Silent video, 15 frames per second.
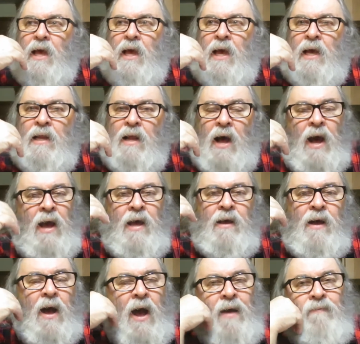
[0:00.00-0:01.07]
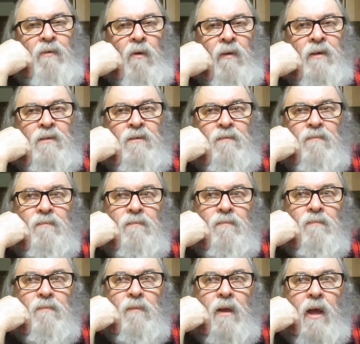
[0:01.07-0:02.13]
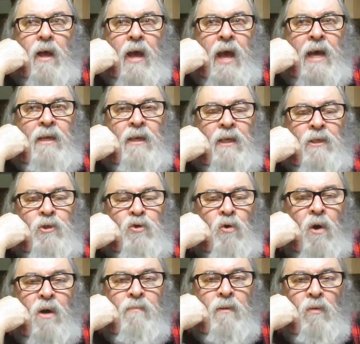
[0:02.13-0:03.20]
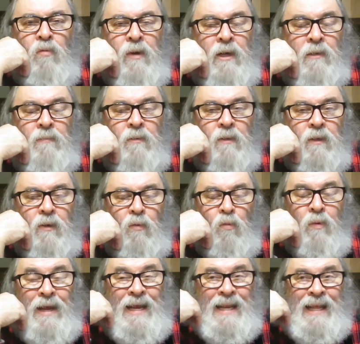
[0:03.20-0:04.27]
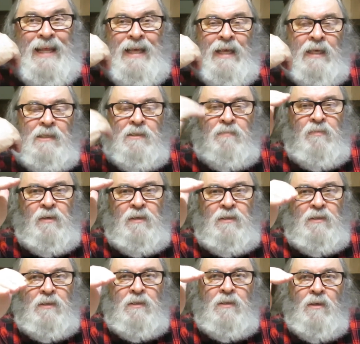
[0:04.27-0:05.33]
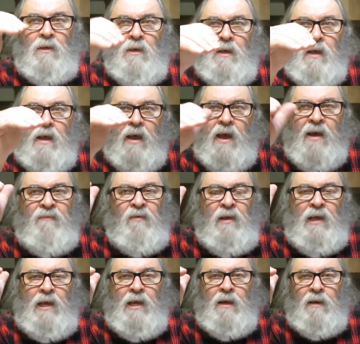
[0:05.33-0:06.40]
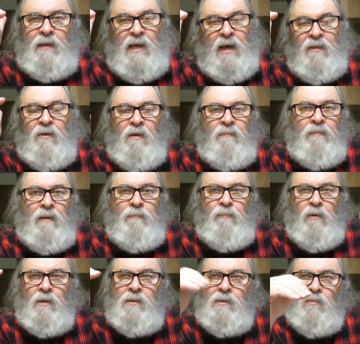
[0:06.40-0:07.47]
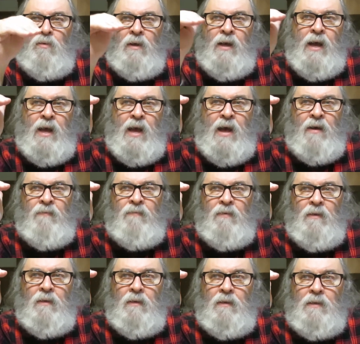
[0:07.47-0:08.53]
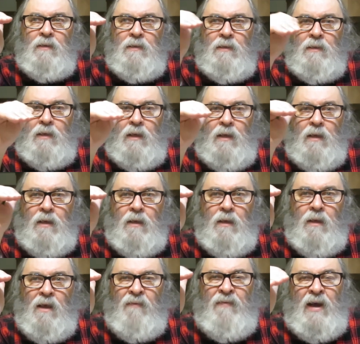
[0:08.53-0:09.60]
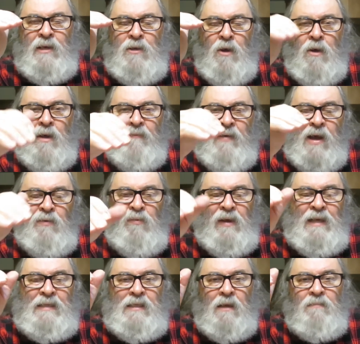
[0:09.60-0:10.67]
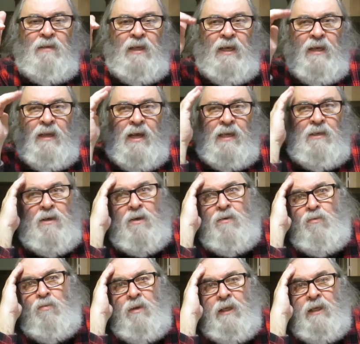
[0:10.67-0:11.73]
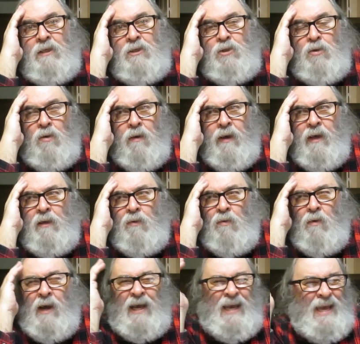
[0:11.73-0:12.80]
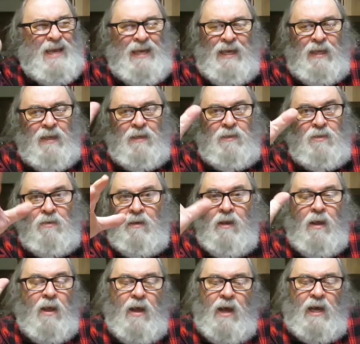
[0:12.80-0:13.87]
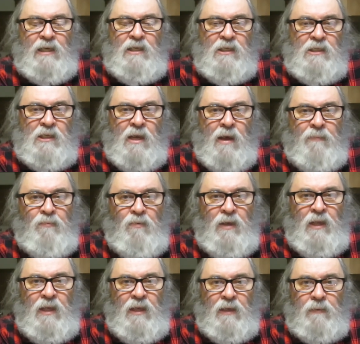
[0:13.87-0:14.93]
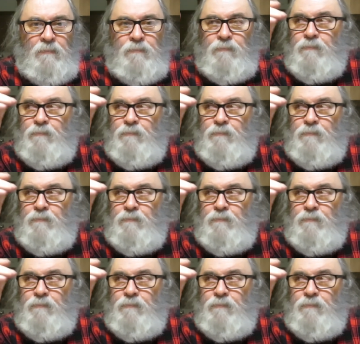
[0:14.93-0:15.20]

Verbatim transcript: And I, I've always had enjoyable readable reading experiences every year. Now there have been books where I have if I don't if I read something and I don't really enjoy it or I can't get into it, I just stop reading it.